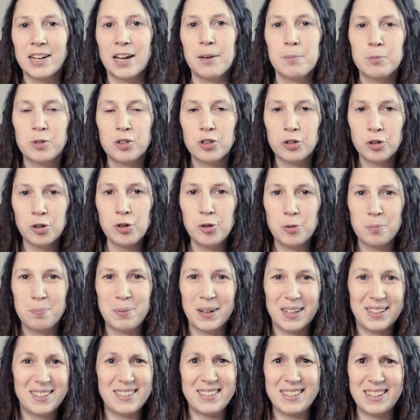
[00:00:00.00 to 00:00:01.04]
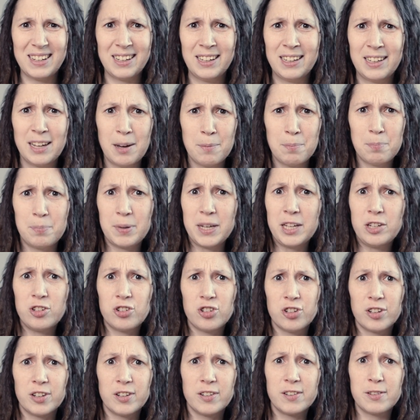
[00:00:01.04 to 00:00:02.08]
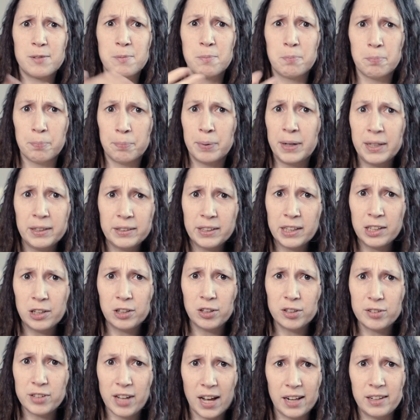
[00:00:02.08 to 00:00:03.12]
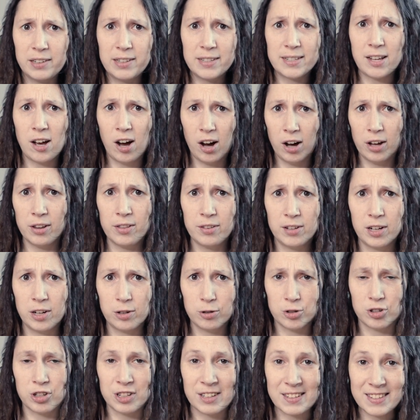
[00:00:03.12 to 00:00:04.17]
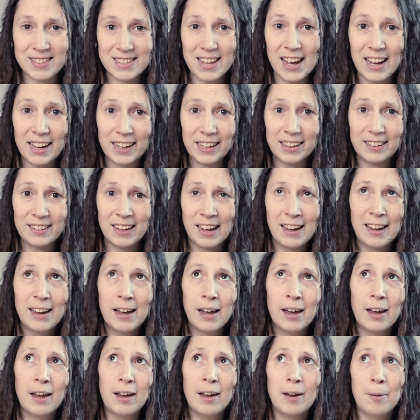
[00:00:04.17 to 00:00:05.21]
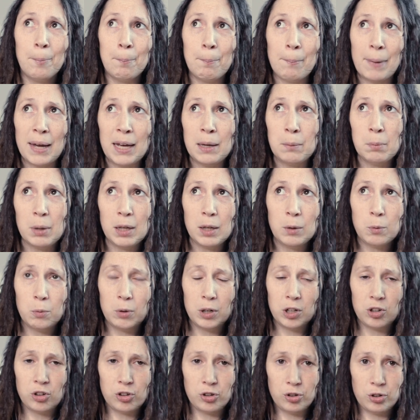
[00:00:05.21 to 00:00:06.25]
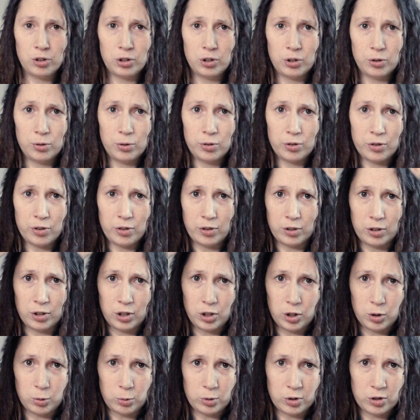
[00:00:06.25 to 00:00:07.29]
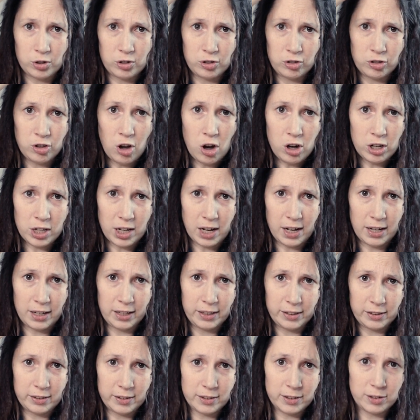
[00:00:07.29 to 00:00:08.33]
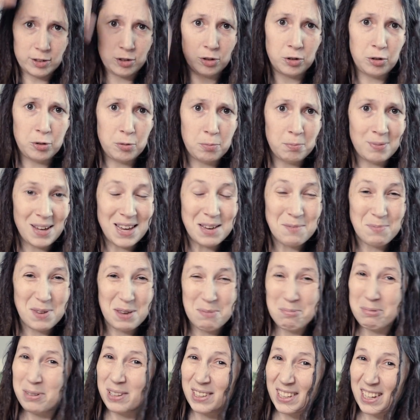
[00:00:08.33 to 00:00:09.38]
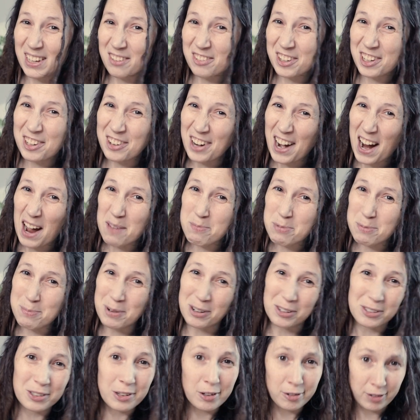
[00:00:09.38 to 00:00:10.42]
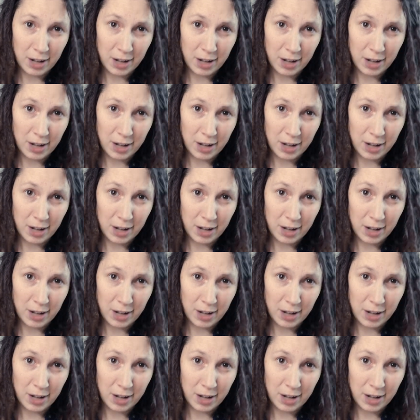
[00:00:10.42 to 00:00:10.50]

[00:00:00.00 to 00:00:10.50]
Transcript: that up too by digging up beaches, building hotels on the ocean side, Maybe we should use the cute stalk eyes to make people give a crap about